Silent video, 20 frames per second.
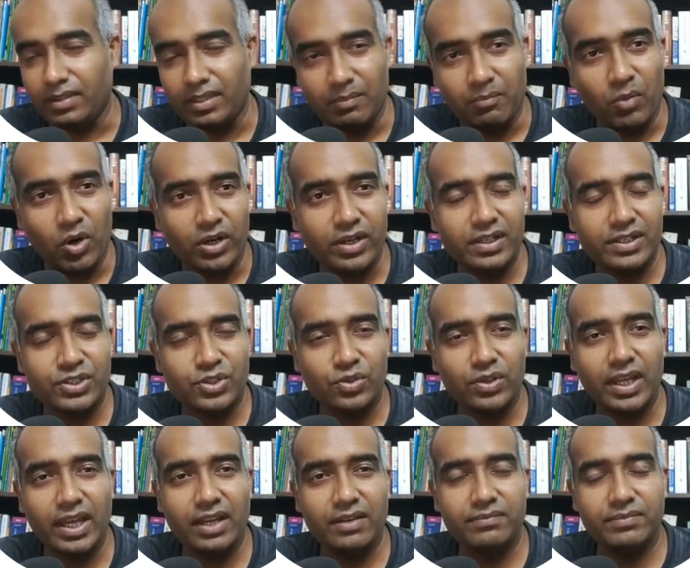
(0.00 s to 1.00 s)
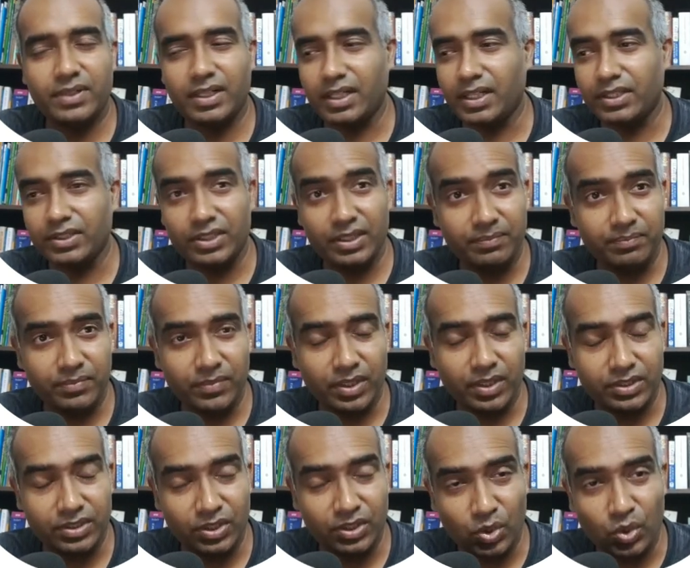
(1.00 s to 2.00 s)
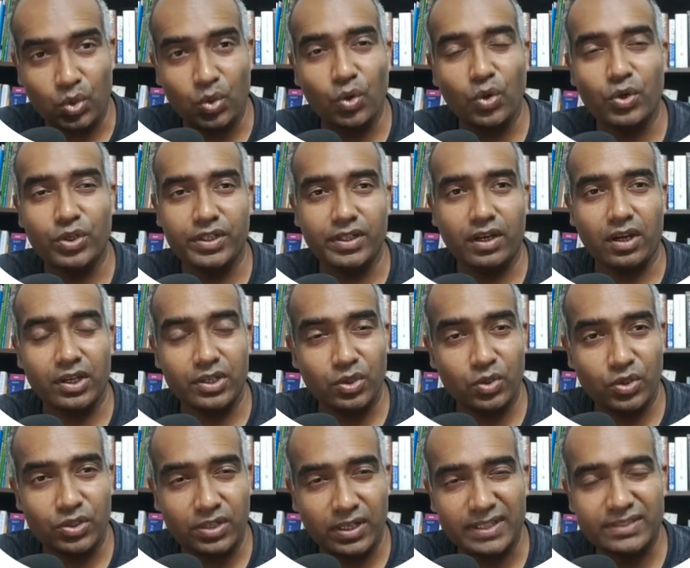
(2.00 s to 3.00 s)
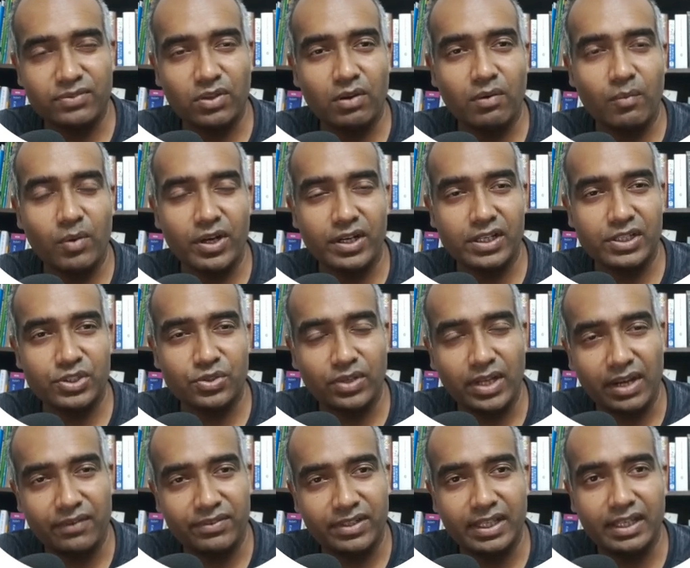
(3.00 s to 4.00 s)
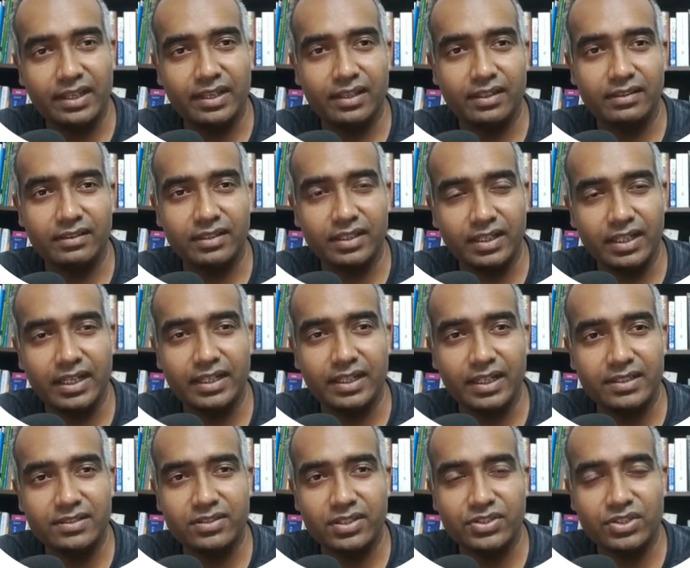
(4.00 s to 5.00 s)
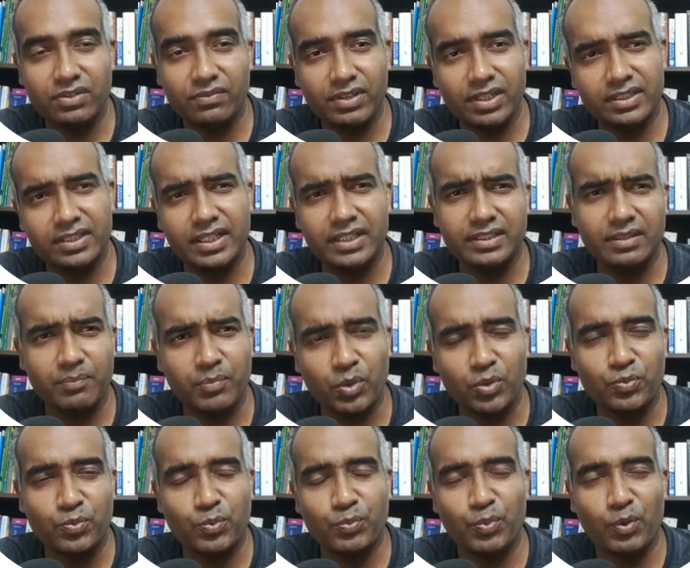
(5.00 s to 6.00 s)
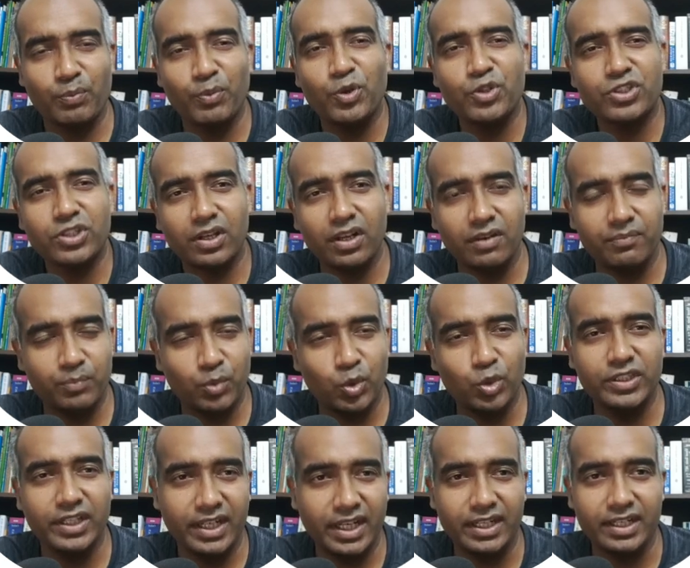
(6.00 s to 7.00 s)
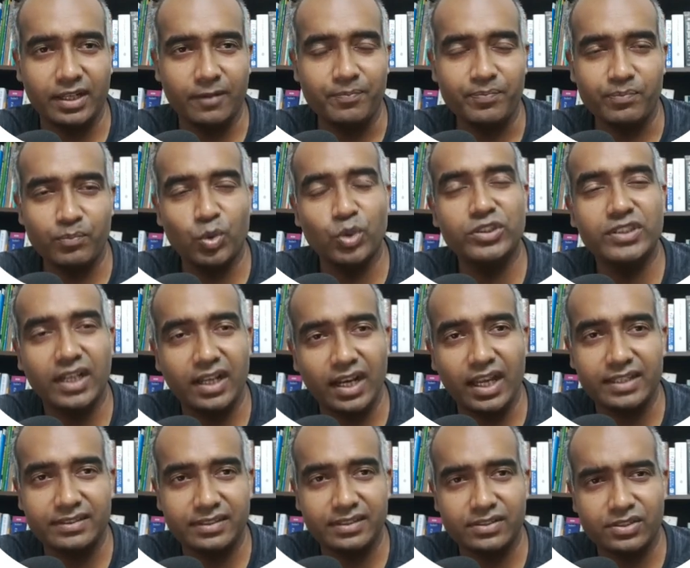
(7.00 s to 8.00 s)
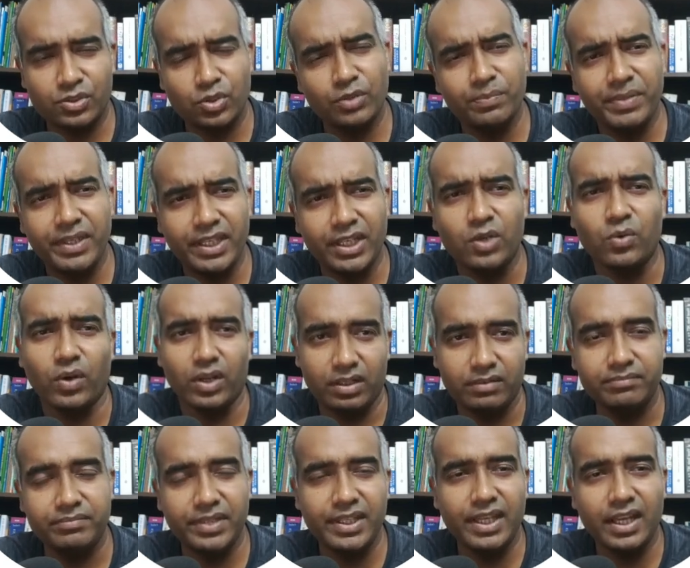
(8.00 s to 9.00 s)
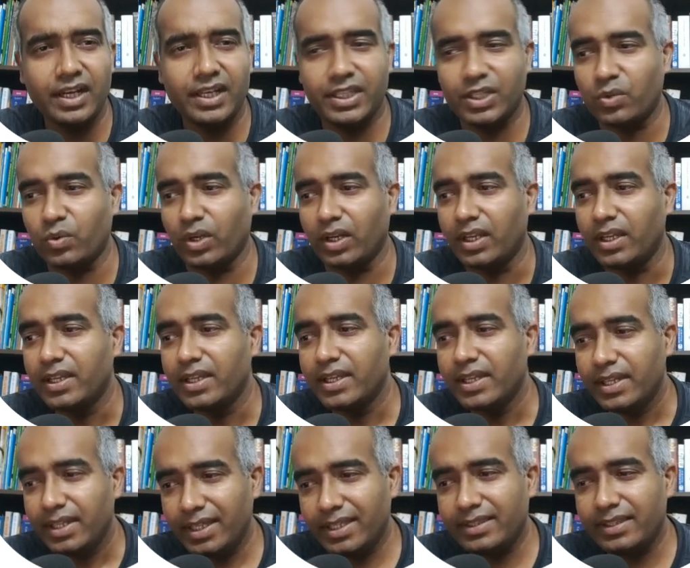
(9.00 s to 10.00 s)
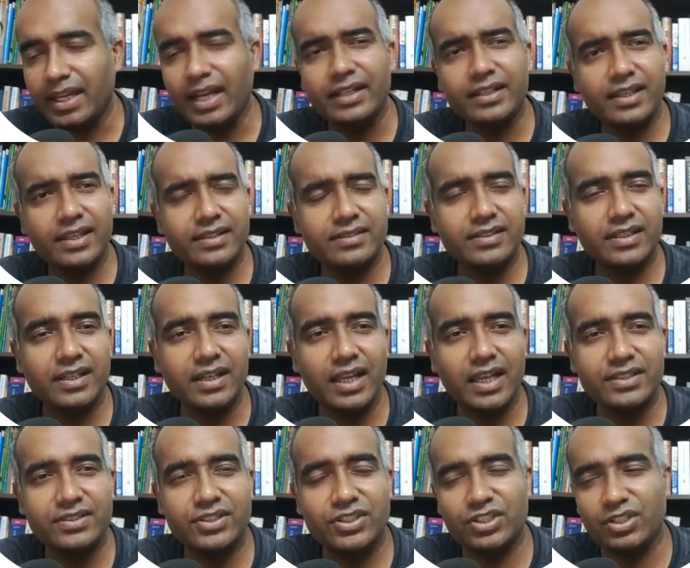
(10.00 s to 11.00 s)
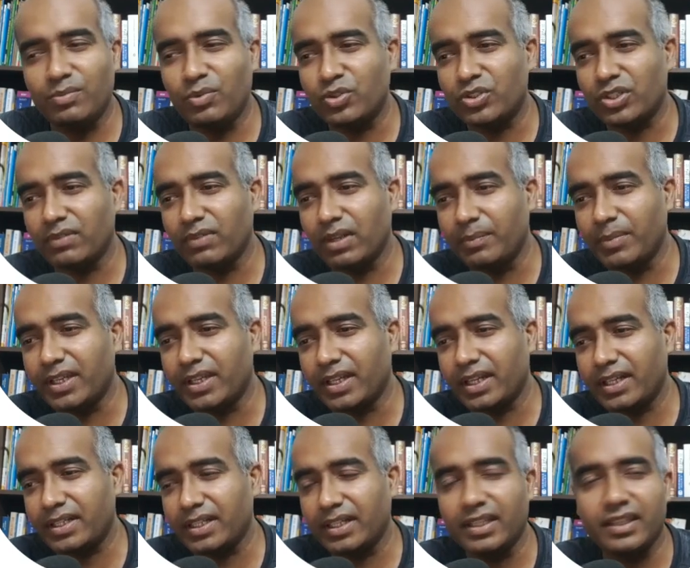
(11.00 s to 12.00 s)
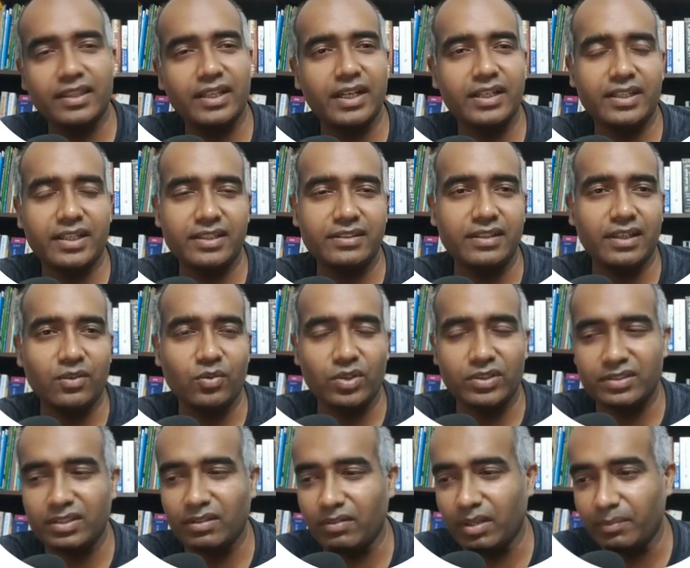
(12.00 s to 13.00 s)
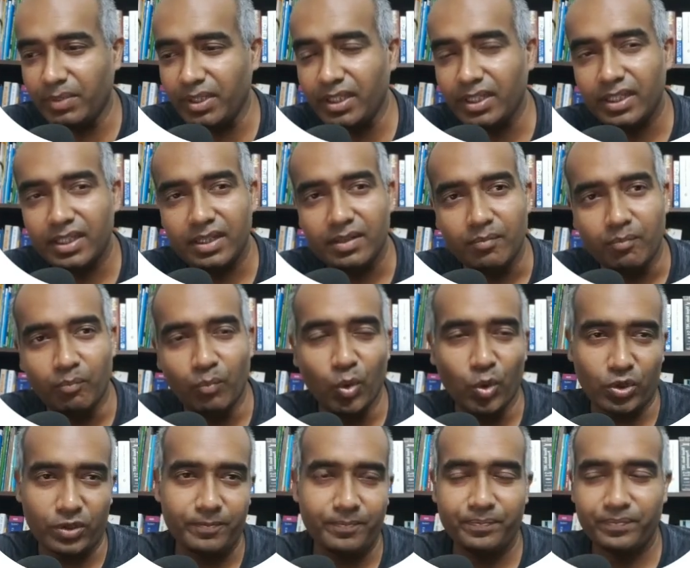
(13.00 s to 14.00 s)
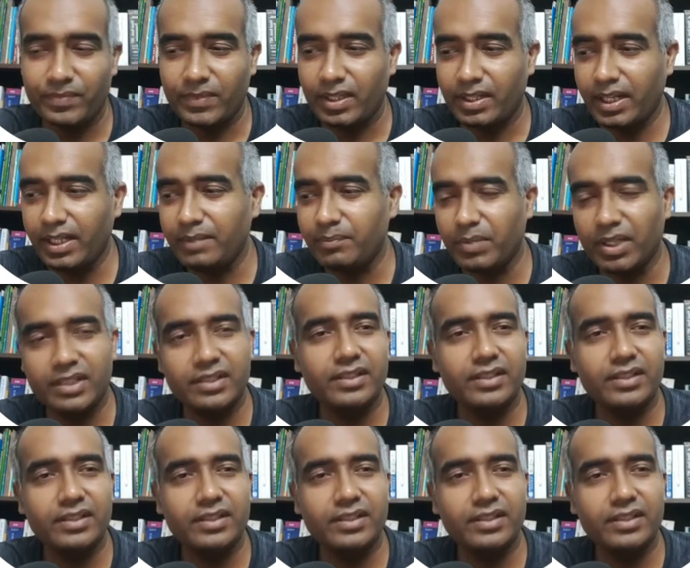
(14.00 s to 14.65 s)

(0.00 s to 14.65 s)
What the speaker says: The model should have the your code or your transformer model should have taken the data in such a way that the proportion of both the data, both the classes should be equal, nearly equal. In that case, the class distribution will be correct, and in that case, accuracy will be more, right?